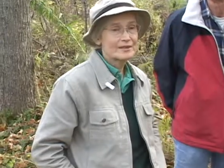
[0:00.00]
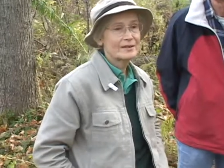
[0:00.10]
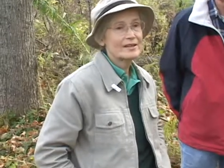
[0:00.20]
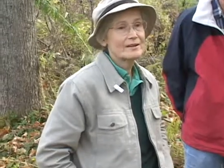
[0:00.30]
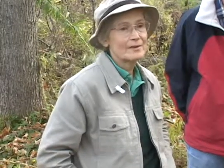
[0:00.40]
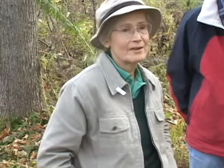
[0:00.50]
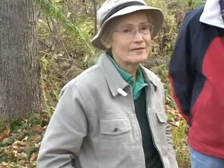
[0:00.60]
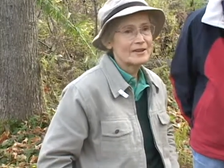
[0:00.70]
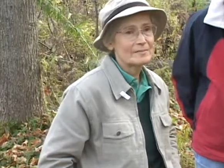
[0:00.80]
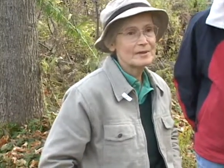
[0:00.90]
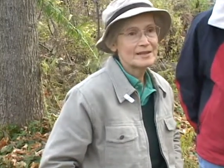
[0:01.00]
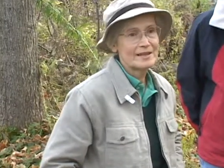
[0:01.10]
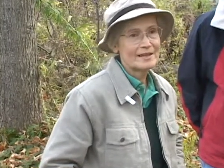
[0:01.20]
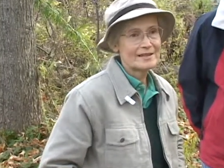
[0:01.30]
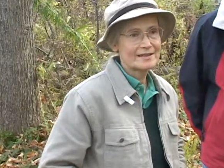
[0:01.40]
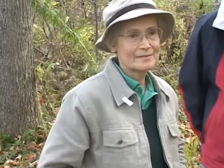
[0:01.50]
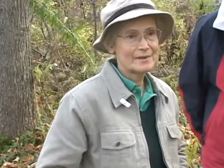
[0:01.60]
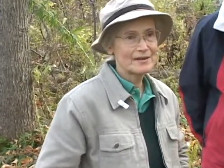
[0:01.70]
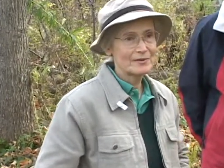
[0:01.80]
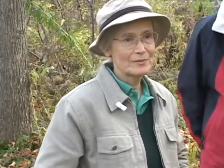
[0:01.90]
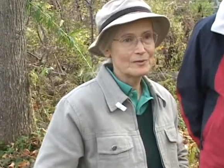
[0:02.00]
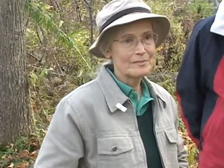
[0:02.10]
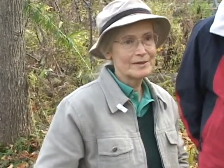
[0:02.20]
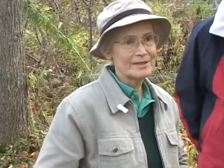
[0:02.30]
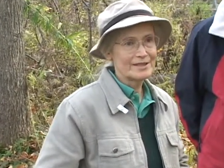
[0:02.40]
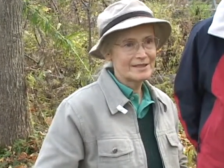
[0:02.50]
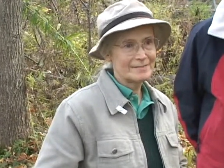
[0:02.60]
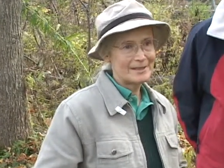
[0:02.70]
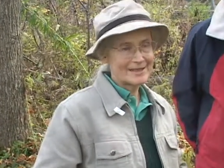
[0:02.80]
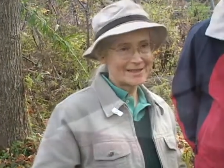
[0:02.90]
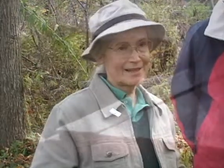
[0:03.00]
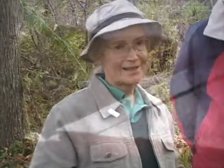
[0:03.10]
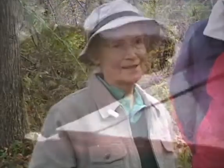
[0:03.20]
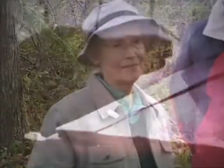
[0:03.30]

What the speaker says: already quite famous as the Beaver Woman. She'd been studying